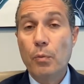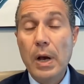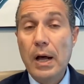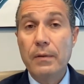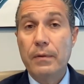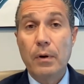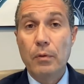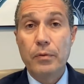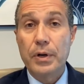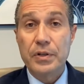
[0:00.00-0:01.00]
well
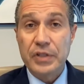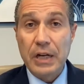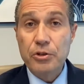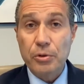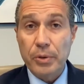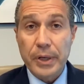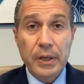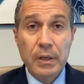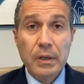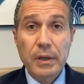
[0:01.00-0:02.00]
over a
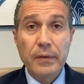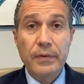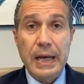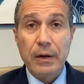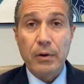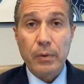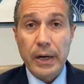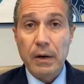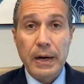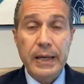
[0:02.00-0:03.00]
century, if not greater.